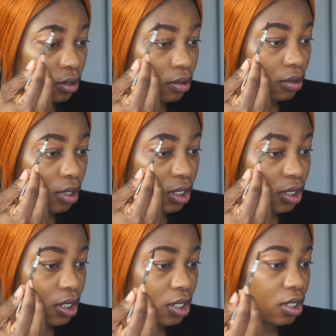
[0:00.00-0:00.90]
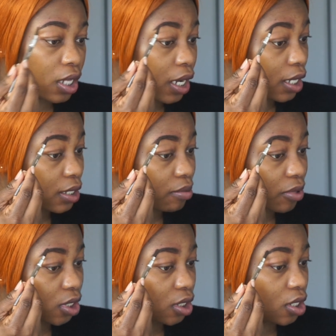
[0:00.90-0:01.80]
you see, like as I
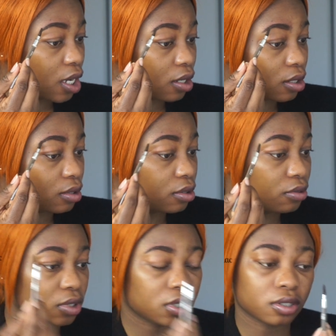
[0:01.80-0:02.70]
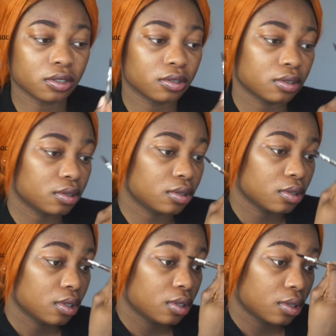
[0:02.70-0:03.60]
brush it out, it looks really good
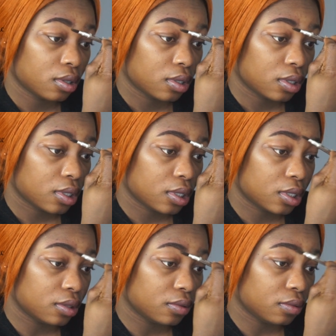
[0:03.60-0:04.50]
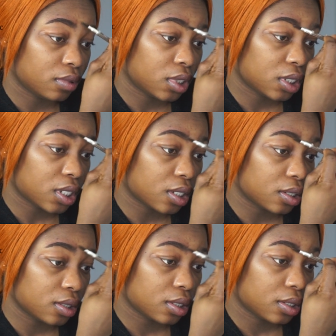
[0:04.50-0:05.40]
and really
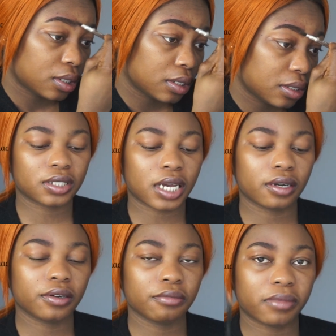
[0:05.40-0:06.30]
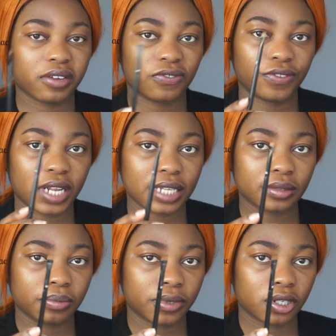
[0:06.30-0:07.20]
nice. I go in with my flat
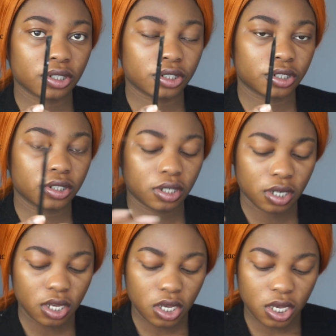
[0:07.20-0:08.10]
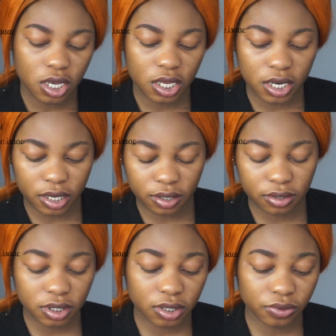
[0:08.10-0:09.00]
brush and I
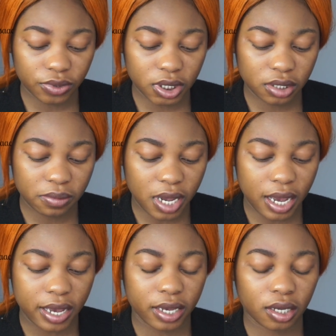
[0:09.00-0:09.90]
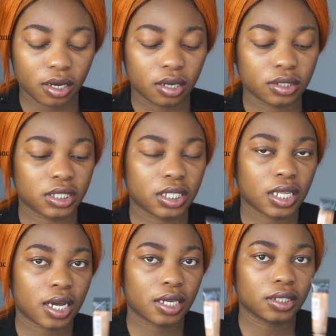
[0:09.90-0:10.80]
go in with my
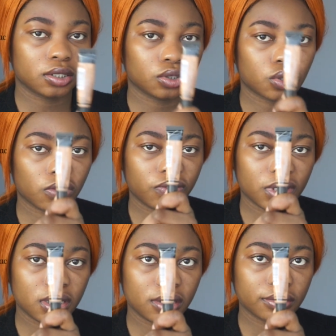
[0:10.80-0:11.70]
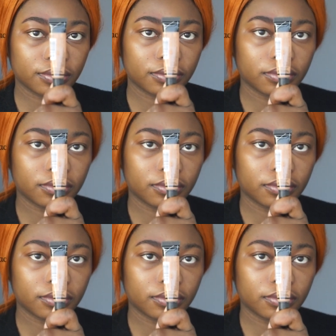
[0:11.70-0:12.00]
concealer in Toffee.